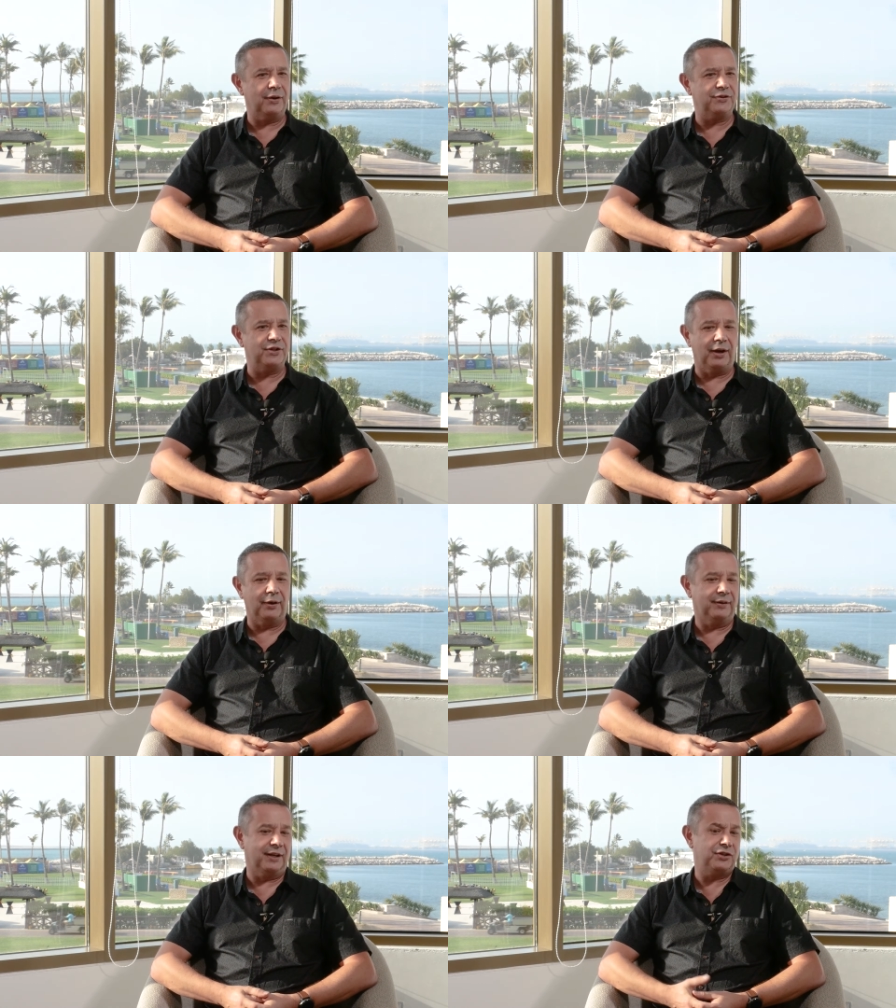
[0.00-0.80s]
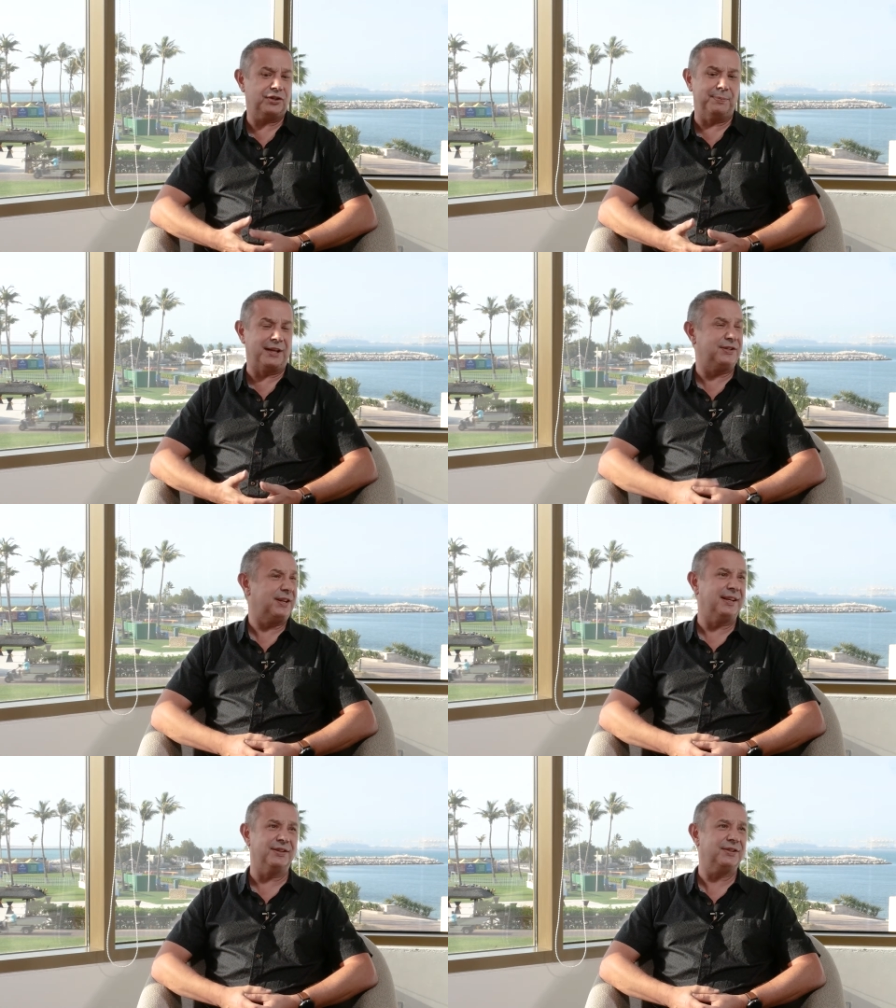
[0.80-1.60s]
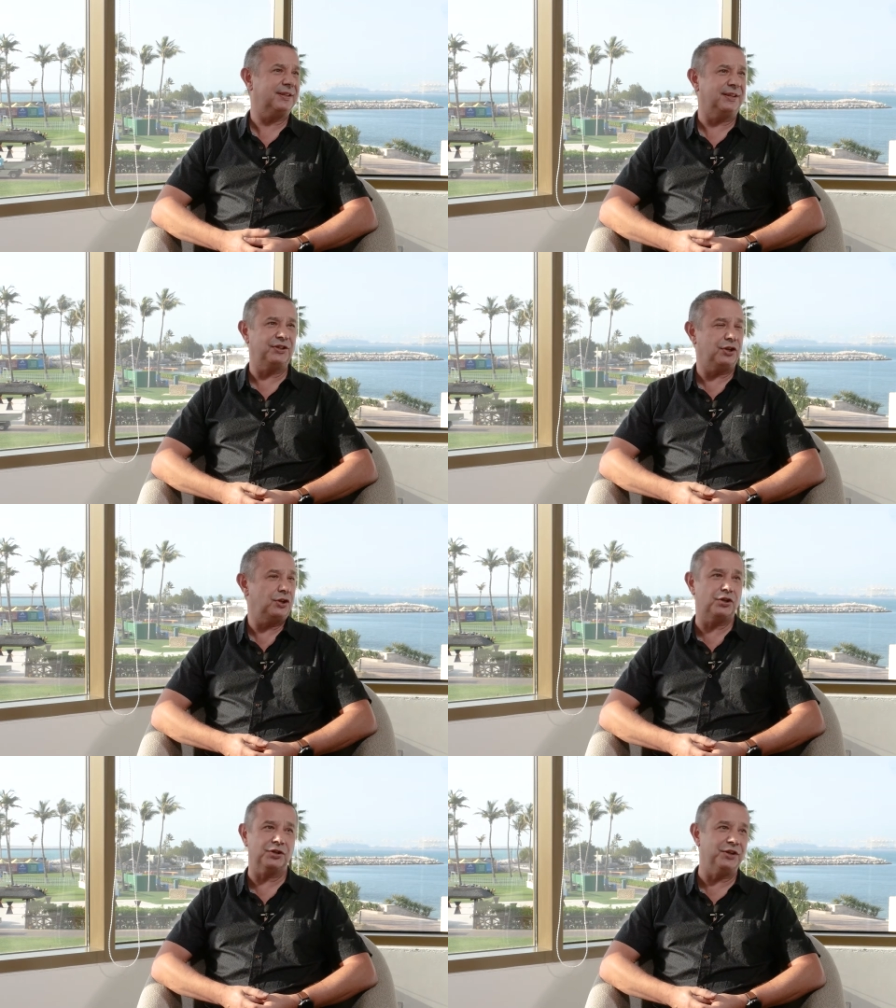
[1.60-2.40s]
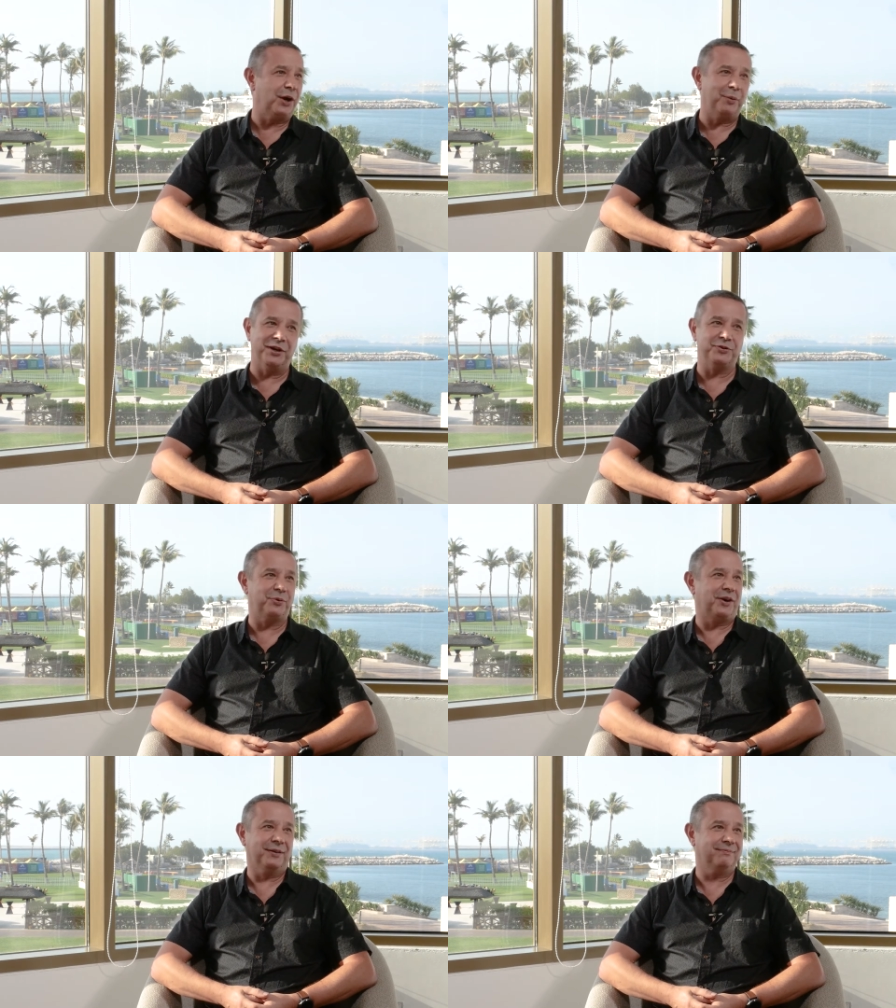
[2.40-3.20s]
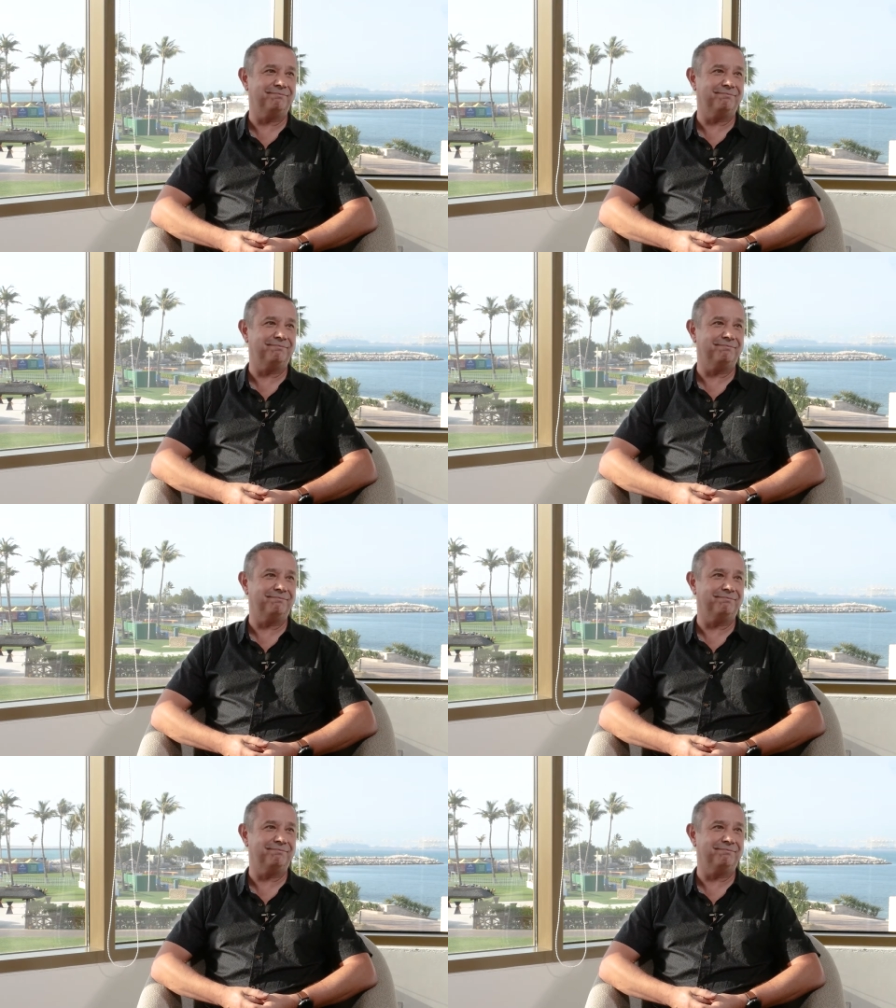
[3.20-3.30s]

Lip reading: So it just made sense. You just know when it's right.